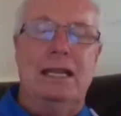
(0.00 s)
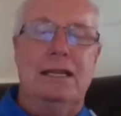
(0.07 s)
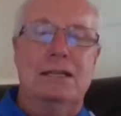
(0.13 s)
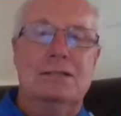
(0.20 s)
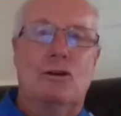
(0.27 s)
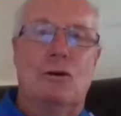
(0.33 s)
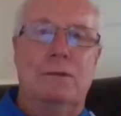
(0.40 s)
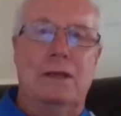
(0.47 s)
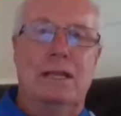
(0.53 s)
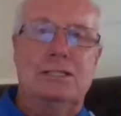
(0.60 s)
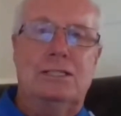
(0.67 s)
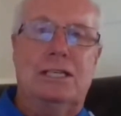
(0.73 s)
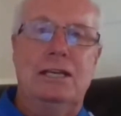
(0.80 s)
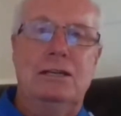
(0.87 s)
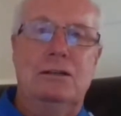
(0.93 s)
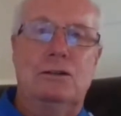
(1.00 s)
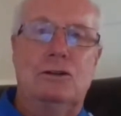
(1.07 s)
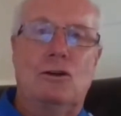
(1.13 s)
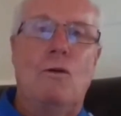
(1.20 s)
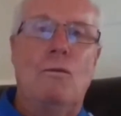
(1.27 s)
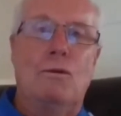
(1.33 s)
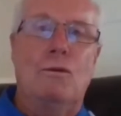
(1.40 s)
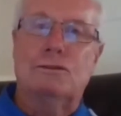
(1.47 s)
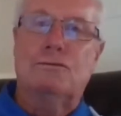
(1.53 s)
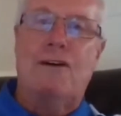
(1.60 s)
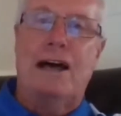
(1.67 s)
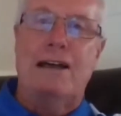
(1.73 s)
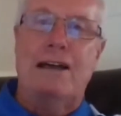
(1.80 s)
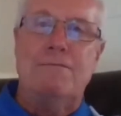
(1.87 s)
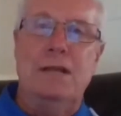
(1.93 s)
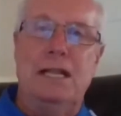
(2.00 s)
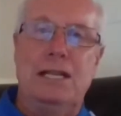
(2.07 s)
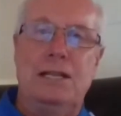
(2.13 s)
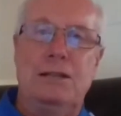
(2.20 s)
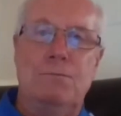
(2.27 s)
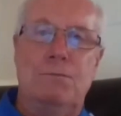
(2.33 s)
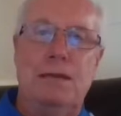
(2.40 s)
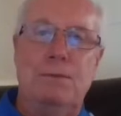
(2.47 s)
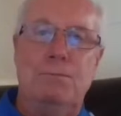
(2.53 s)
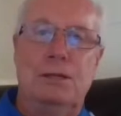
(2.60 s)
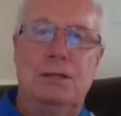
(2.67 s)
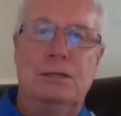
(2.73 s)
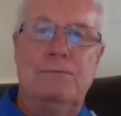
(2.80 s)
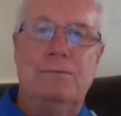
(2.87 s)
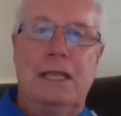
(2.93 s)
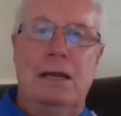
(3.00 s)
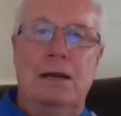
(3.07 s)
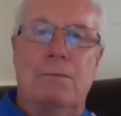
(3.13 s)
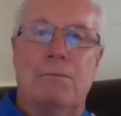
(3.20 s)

It has killed almost 5 million people.